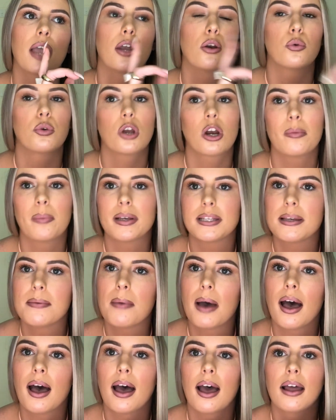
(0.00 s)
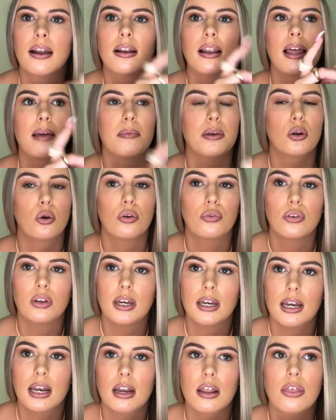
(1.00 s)
know you're a busy man, let me know if you
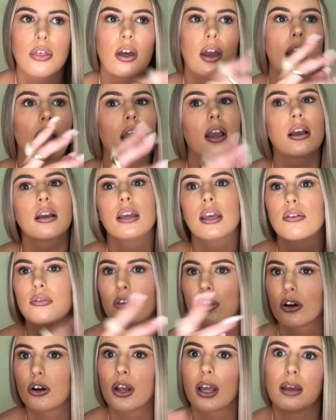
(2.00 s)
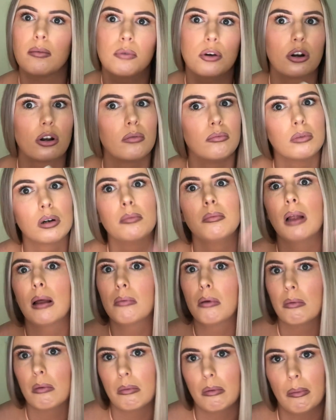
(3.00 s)
need anything, give you your name, your number, blah,
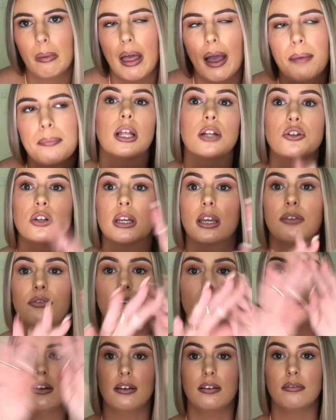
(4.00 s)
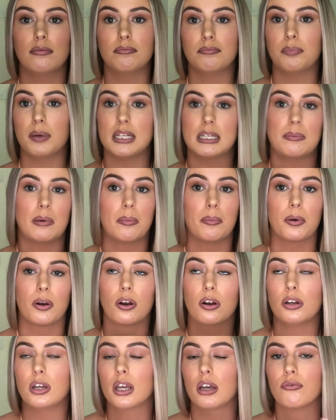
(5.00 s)
blah, blah, blah, blah. Literally give you a piece of
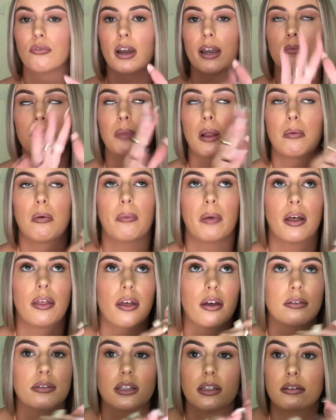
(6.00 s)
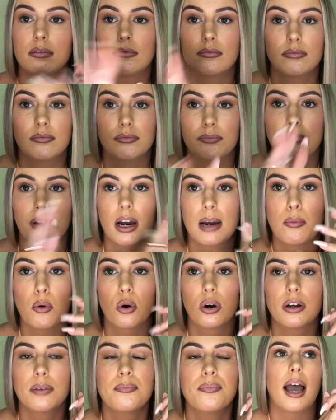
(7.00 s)
paper and you can write blah, blah, blah, that's very
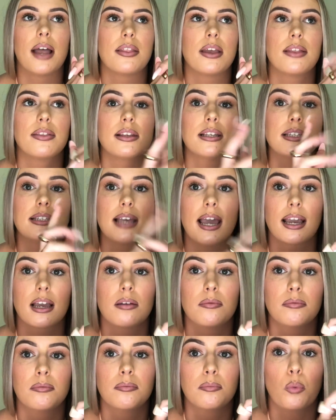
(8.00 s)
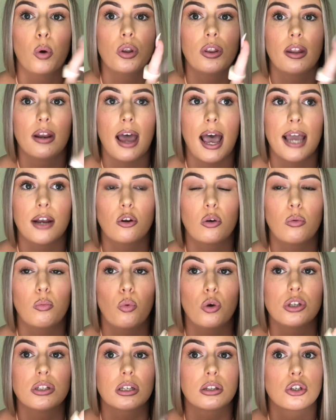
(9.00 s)
boring. And then the second one that I done
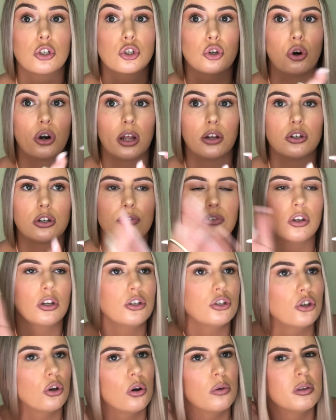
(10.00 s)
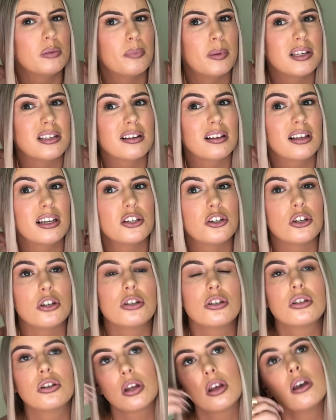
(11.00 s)
was like the short interview, so it was basically
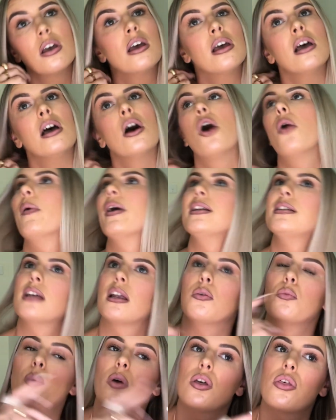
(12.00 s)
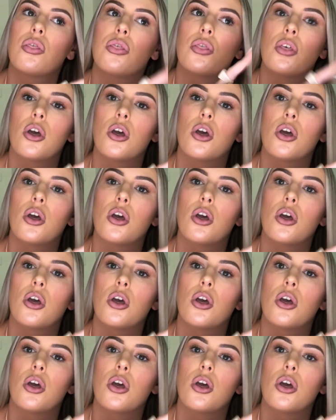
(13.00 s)
just, I went in with